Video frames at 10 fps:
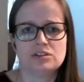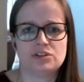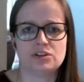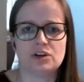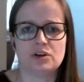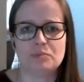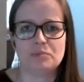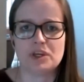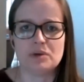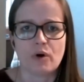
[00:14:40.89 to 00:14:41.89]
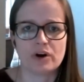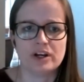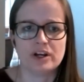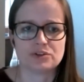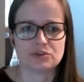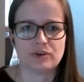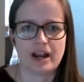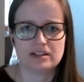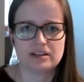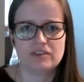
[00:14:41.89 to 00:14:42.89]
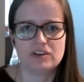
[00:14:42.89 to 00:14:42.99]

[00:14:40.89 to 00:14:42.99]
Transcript: to be more interactive.